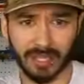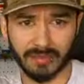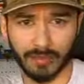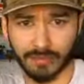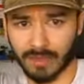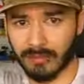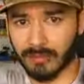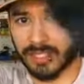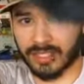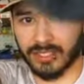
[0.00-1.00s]
like $4 or
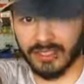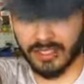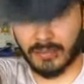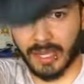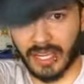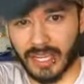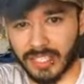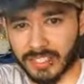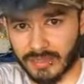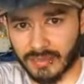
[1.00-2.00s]
$5 and you get a
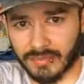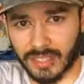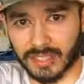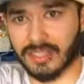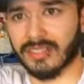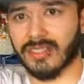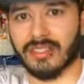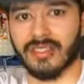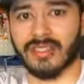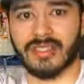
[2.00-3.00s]
patch of fox hair
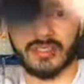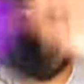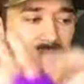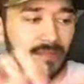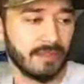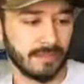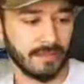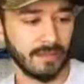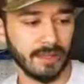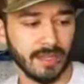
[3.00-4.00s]
like this.
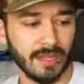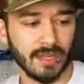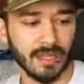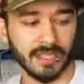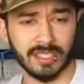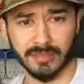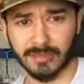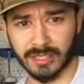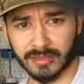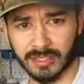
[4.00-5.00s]
And
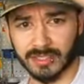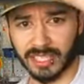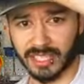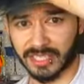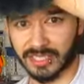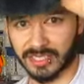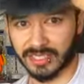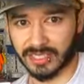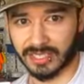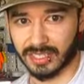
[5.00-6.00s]
sometimes the length is
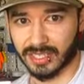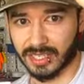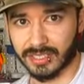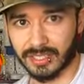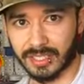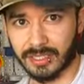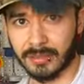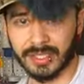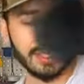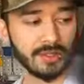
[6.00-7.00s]
like a little
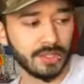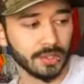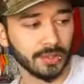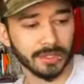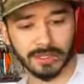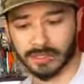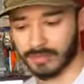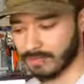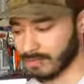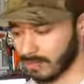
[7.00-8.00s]
bit too short.
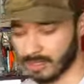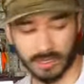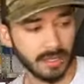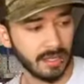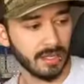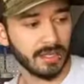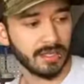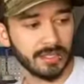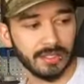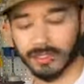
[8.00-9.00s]

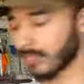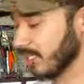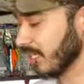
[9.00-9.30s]
So you'll be